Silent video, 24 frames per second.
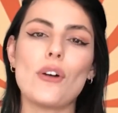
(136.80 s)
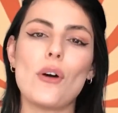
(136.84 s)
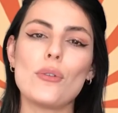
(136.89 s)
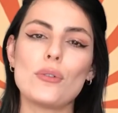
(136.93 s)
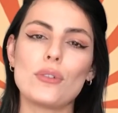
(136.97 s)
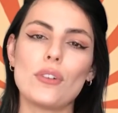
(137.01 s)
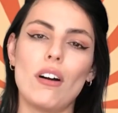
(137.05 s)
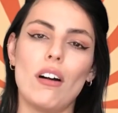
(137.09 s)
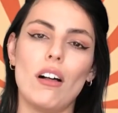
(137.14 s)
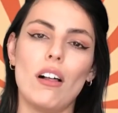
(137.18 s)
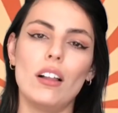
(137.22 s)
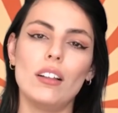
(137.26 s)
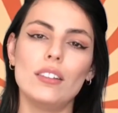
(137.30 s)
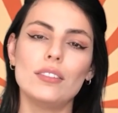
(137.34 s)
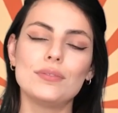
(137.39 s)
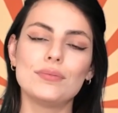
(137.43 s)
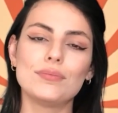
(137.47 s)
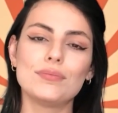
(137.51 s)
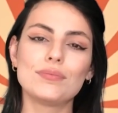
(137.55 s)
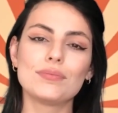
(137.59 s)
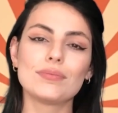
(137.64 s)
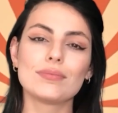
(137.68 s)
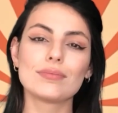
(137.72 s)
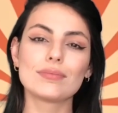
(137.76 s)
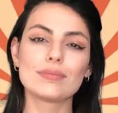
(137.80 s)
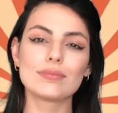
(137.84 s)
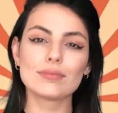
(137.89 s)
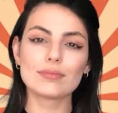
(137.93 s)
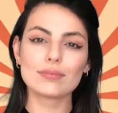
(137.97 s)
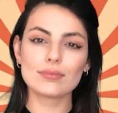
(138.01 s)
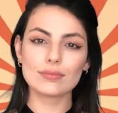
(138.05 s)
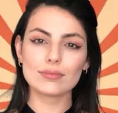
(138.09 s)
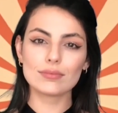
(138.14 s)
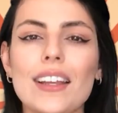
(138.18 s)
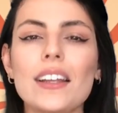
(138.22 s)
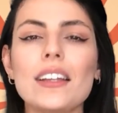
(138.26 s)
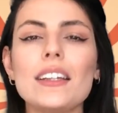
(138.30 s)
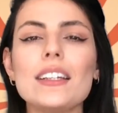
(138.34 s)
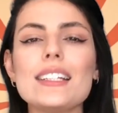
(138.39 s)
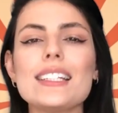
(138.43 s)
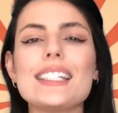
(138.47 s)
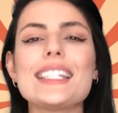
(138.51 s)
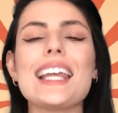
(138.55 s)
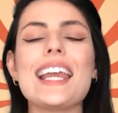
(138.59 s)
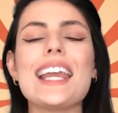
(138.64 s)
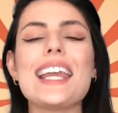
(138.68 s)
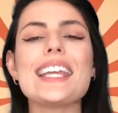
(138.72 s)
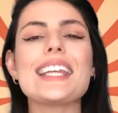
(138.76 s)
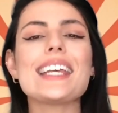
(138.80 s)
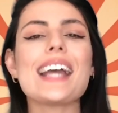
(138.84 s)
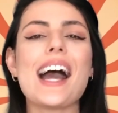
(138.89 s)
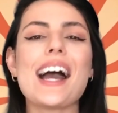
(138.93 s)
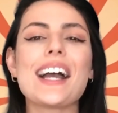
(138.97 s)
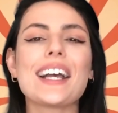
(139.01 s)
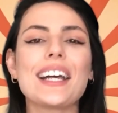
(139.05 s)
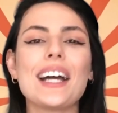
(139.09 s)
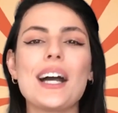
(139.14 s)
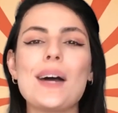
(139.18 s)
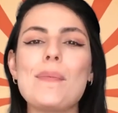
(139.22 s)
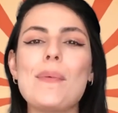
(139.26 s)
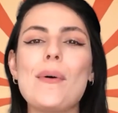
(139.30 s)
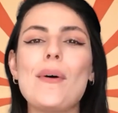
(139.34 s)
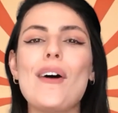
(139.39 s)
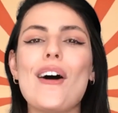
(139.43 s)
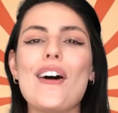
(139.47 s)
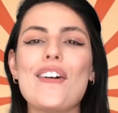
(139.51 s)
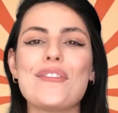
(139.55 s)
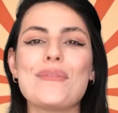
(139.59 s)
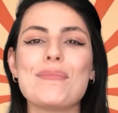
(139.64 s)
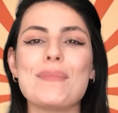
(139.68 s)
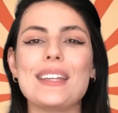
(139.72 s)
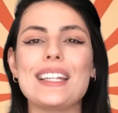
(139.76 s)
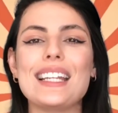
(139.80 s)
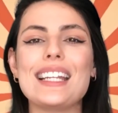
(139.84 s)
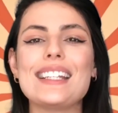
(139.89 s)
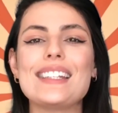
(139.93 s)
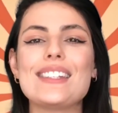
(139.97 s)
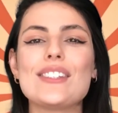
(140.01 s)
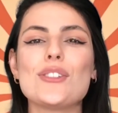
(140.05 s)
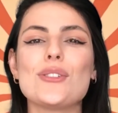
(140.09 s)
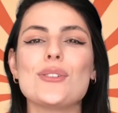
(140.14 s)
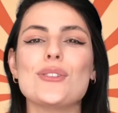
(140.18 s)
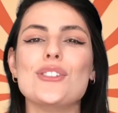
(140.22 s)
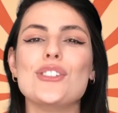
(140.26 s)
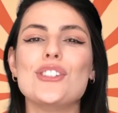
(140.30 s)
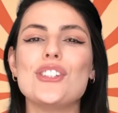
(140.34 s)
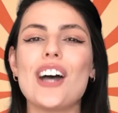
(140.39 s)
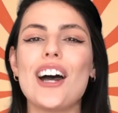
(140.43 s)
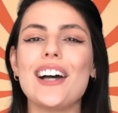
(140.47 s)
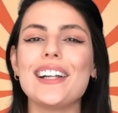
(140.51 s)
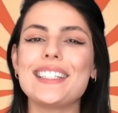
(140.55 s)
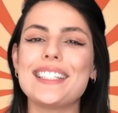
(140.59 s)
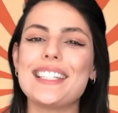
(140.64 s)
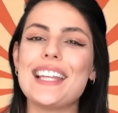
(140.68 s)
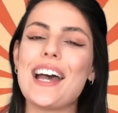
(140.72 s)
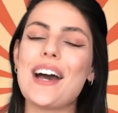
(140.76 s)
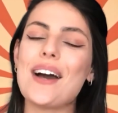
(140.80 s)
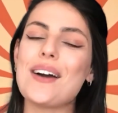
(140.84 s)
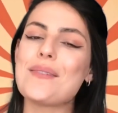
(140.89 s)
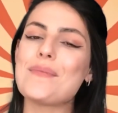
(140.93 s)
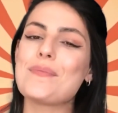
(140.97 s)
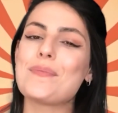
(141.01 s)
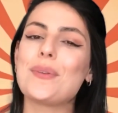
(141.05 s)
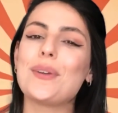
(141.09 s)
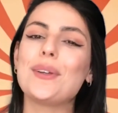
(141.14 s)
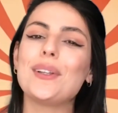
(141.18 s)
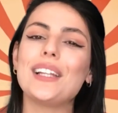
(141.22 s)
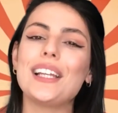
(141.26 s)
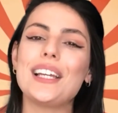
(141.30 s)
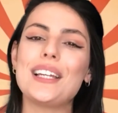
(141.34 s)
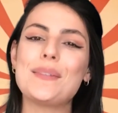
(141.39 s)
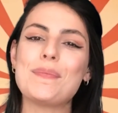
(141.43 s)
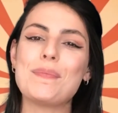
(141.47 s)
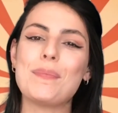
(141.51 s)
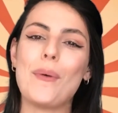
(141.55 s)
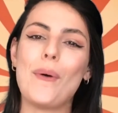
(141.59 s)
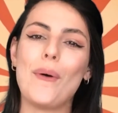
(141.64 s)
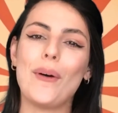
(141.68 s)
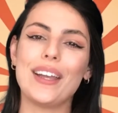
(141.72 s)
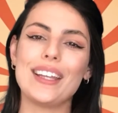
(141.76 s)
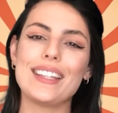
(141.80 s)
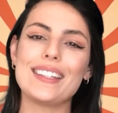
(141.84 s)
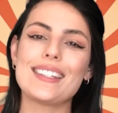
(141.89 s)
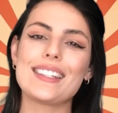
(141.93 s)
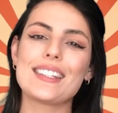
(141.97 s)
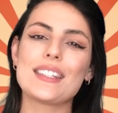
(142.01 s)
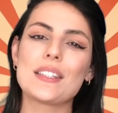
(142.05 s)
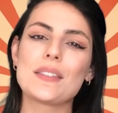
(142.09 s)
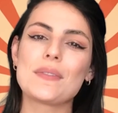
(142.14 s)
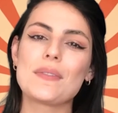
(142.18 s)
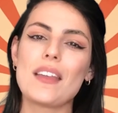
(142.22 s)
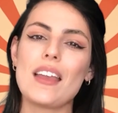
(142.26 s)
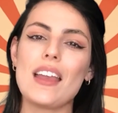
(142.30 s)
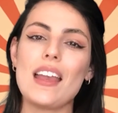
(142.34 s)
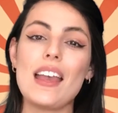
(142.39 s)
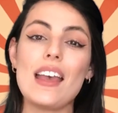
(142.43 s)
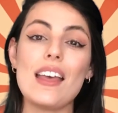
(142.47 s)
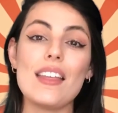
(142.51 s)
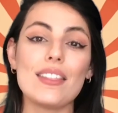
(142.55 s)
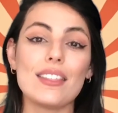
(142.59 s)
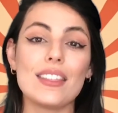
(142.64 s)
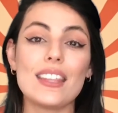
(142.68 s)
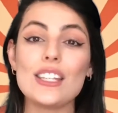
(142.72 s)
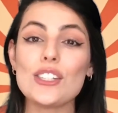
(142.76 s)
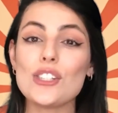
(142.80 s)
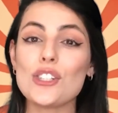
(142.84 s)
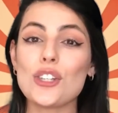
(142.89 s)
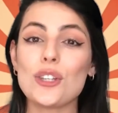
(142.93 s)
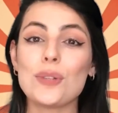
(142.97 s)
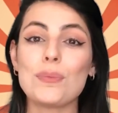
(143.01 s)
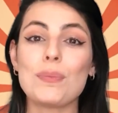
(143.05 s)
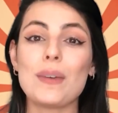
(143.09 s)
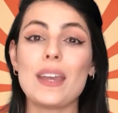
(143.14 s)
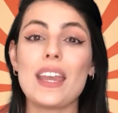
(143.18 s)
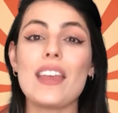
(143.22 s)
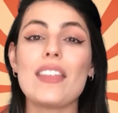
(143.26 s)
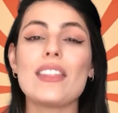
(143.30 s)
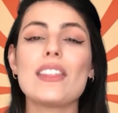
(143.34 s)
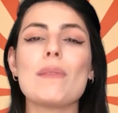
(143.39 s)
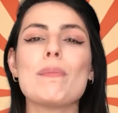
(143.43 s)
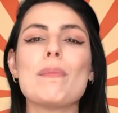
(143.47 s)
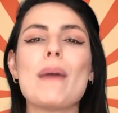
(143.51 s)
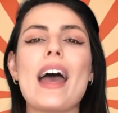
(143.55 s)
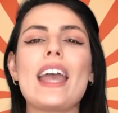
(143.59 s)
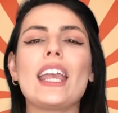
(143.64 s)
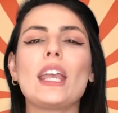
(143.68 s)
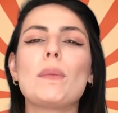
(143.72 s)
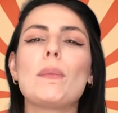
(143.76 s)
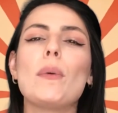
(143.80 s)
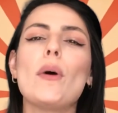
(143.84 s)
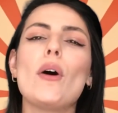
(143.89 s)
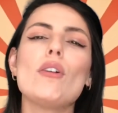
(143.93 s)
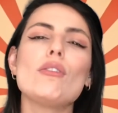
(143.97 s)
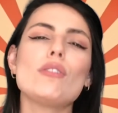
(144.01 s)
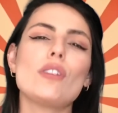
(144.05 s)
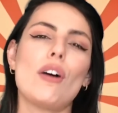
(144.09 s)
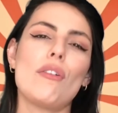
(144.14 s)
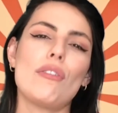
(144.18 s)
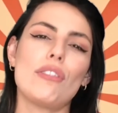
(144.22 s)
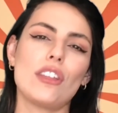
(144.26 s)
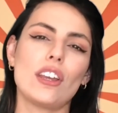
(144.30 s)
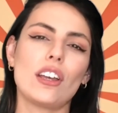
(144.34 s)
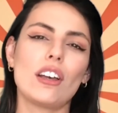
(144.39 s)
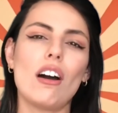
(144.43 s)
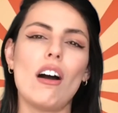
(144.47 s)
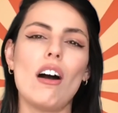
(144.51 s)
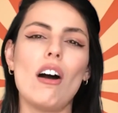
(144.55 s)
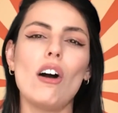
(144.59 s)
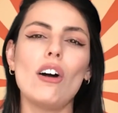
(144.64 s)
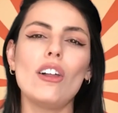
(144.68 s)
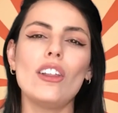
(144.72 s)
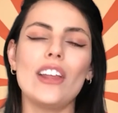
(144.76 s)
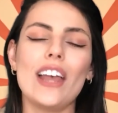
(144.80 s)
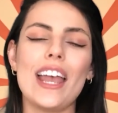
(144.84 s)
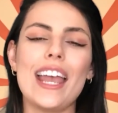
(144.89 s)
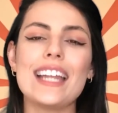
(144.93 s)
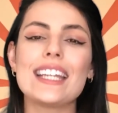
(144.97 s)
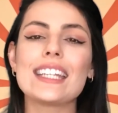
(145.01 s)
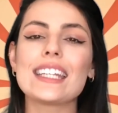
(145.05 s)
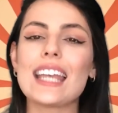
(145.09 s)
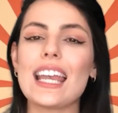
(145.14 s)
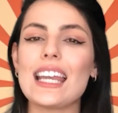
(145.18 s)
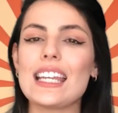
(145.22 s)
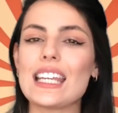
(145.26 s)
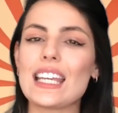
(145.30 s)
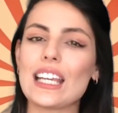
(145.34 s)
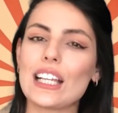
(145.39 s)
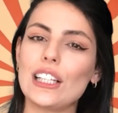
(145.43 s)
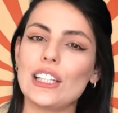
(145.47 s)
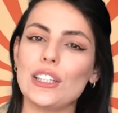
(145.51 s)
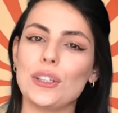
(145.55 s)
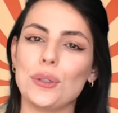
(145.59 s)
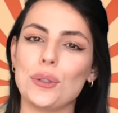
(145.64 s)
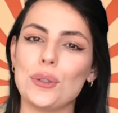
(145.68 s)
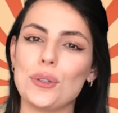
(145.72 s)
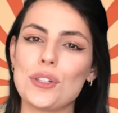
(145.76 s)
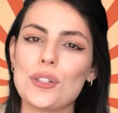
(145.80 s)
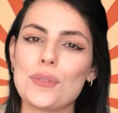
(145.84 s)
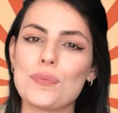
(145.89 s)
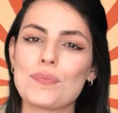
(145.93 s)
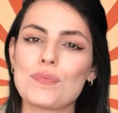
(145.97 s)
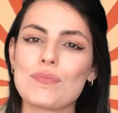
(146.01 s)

phone call. Take a couple of minutes to jot down bullet points. This should be the backbone of the call and can include